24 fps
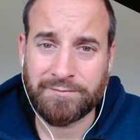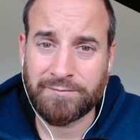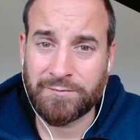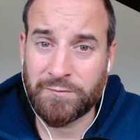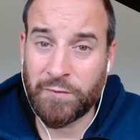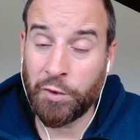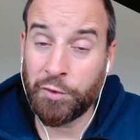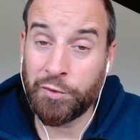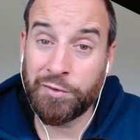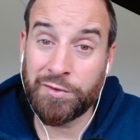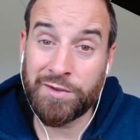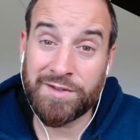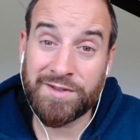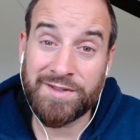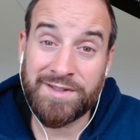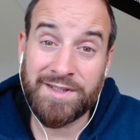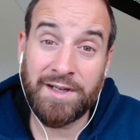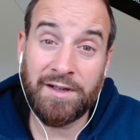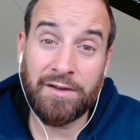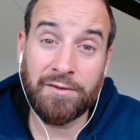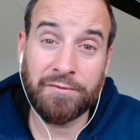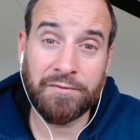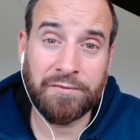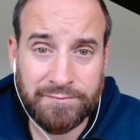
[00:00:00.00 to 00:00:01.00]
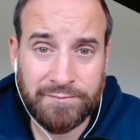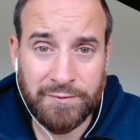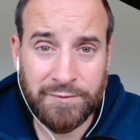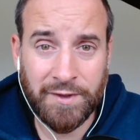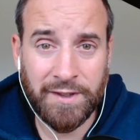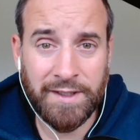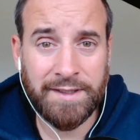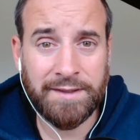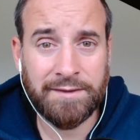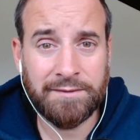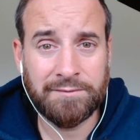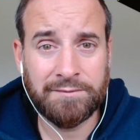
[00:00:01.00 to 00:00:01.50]
Or do it yourself,
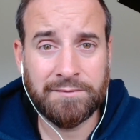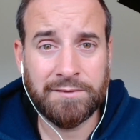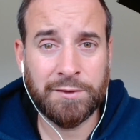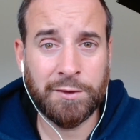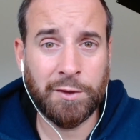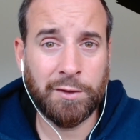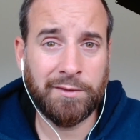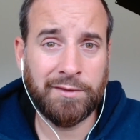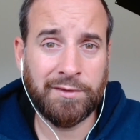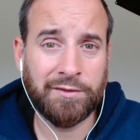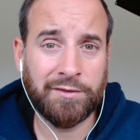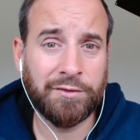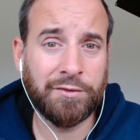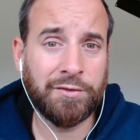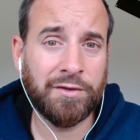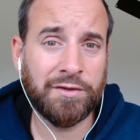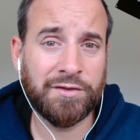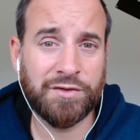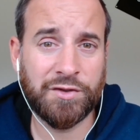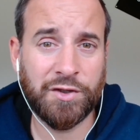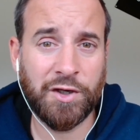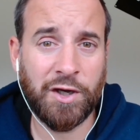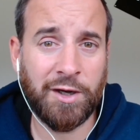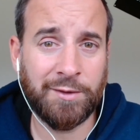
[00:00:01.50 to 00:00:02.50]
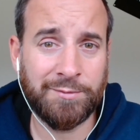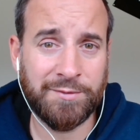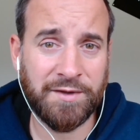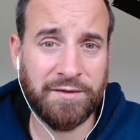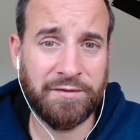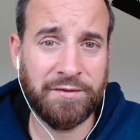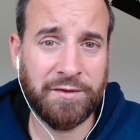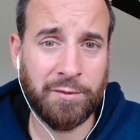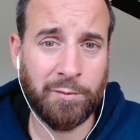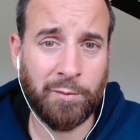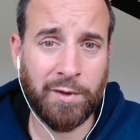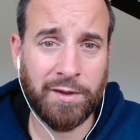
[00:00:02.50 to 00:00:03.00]
right? Go and do those jobs if
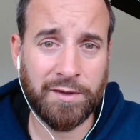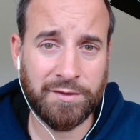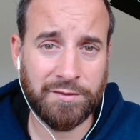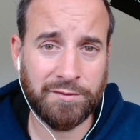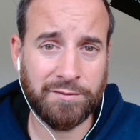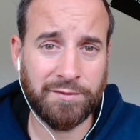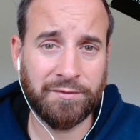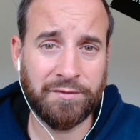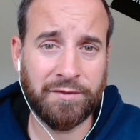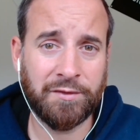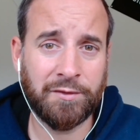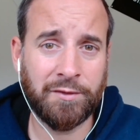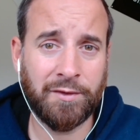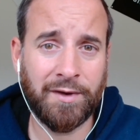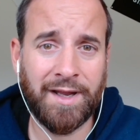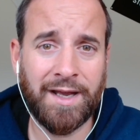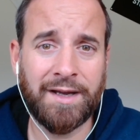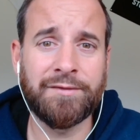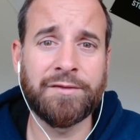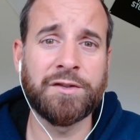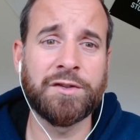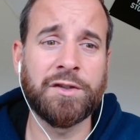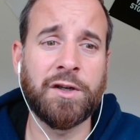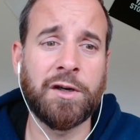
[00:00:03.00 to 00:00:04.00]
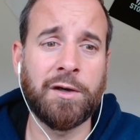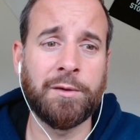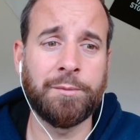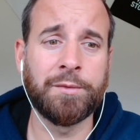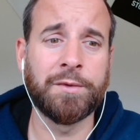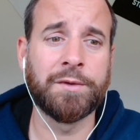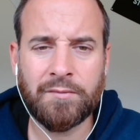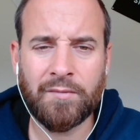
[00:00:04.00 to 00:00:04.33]
you want to, if you don't have a job.